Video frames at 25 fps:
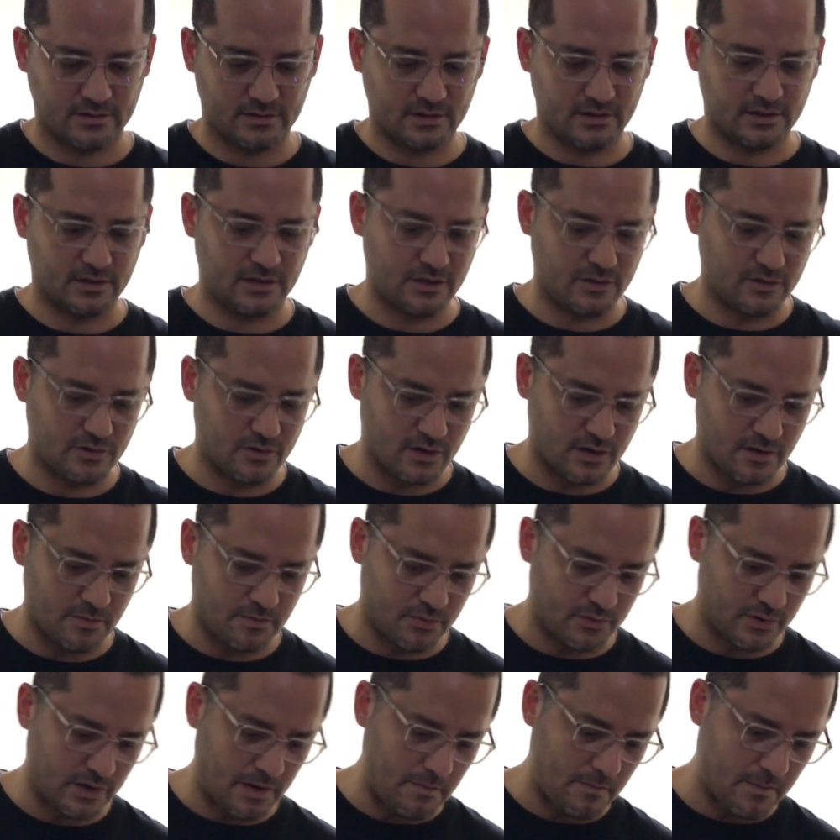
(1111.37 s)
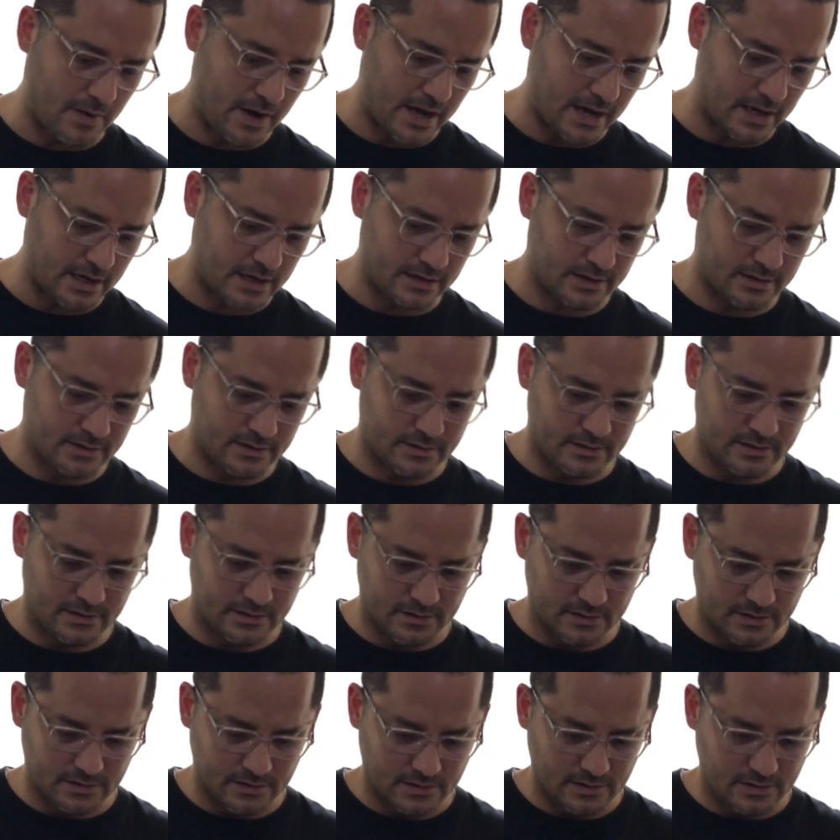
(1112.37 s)
So then you're gonna put it back
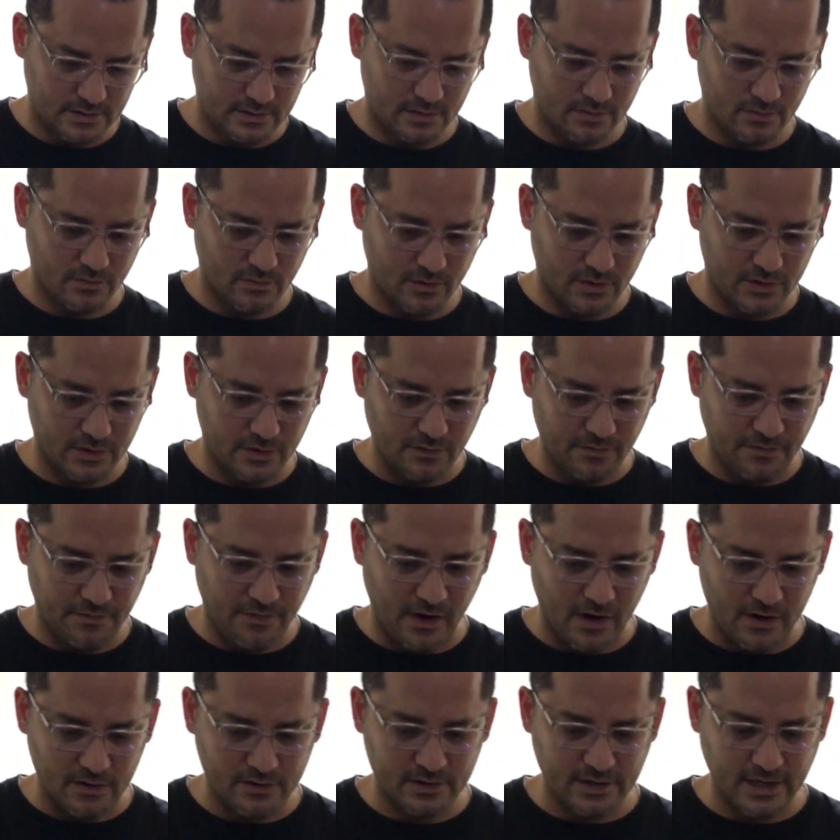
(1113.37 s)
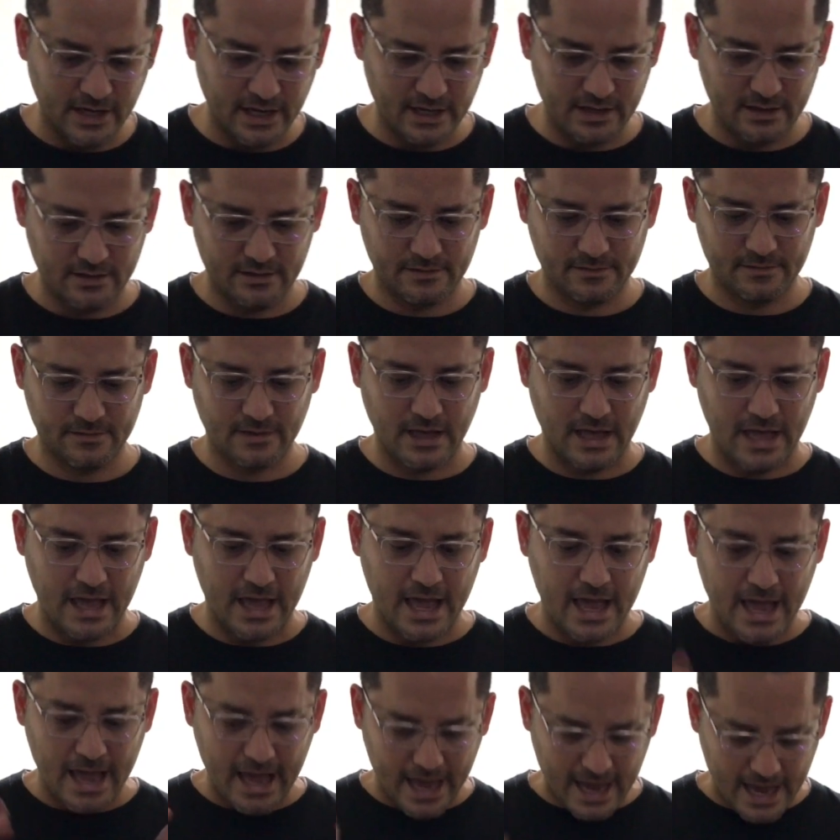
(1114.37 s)
where you found it,
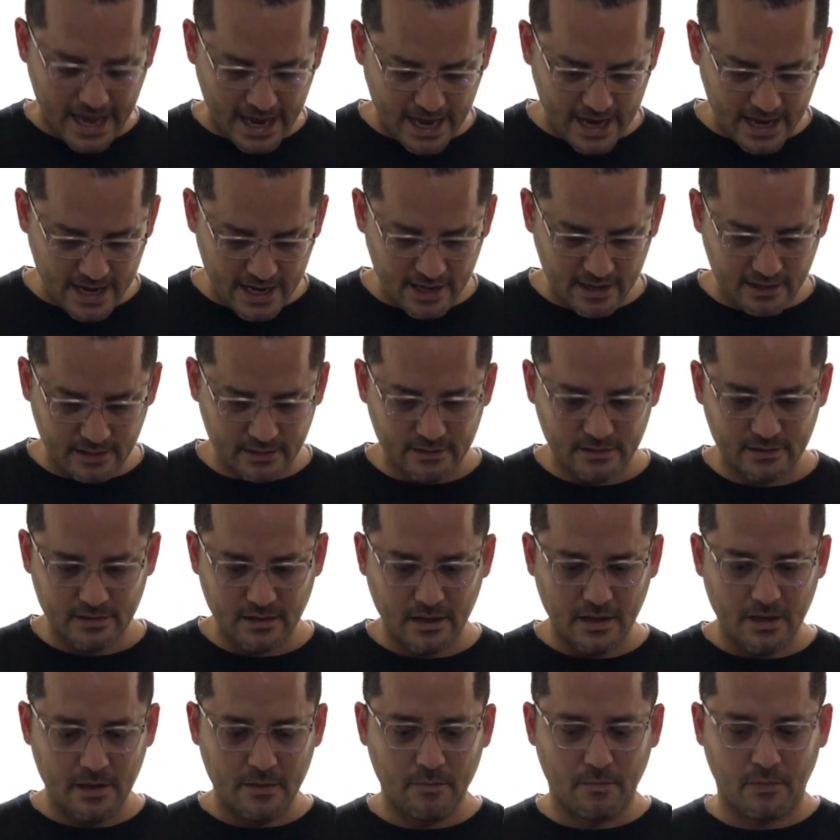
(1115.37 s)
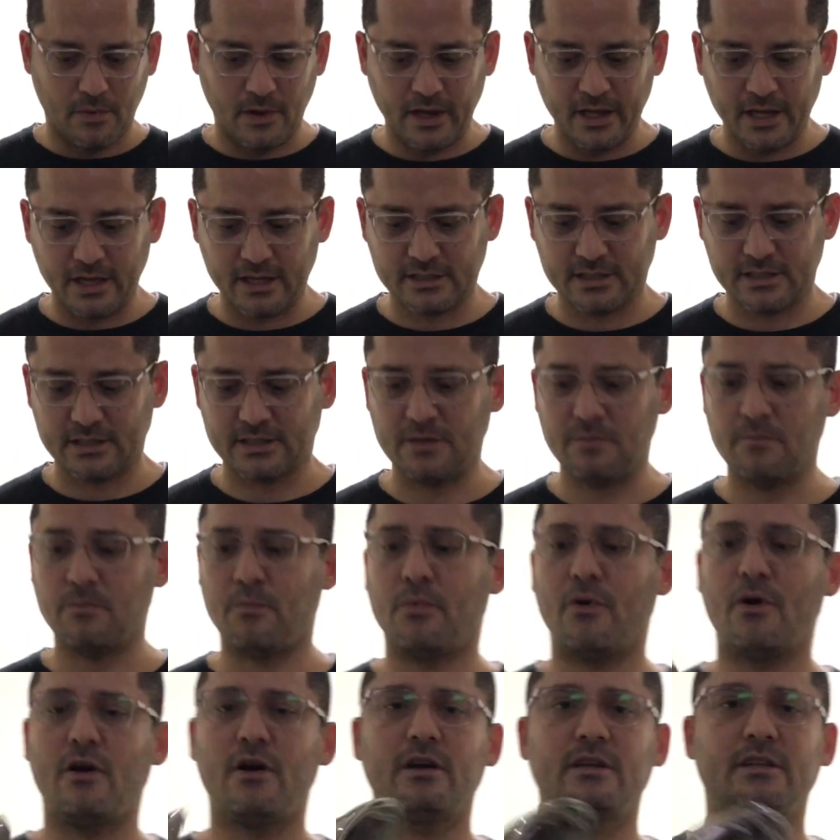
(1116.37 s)
and please, it's
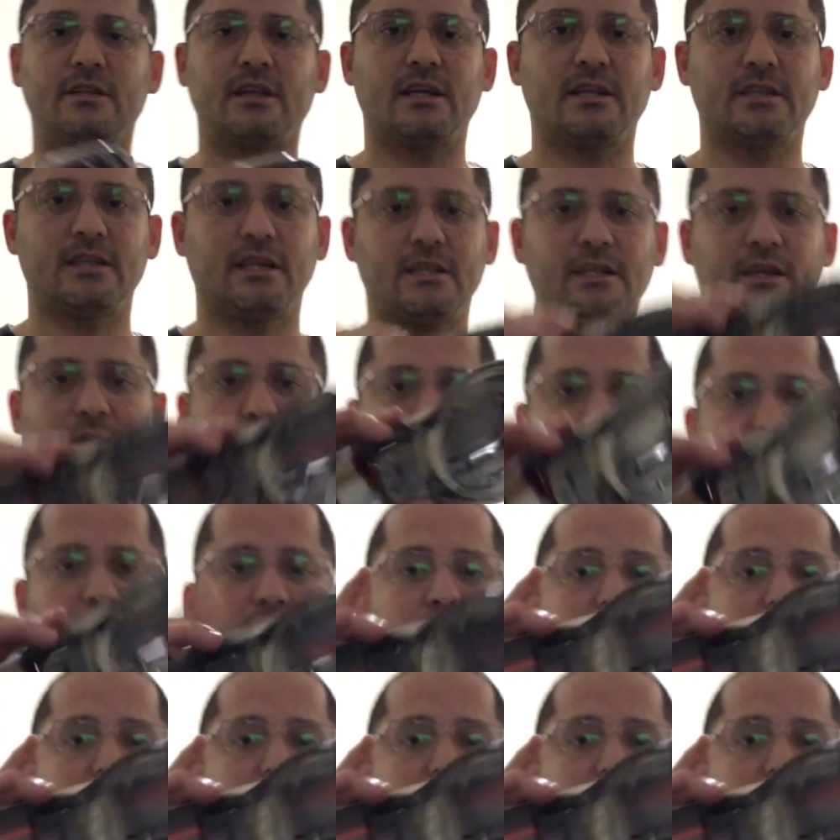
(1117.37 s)
important that the way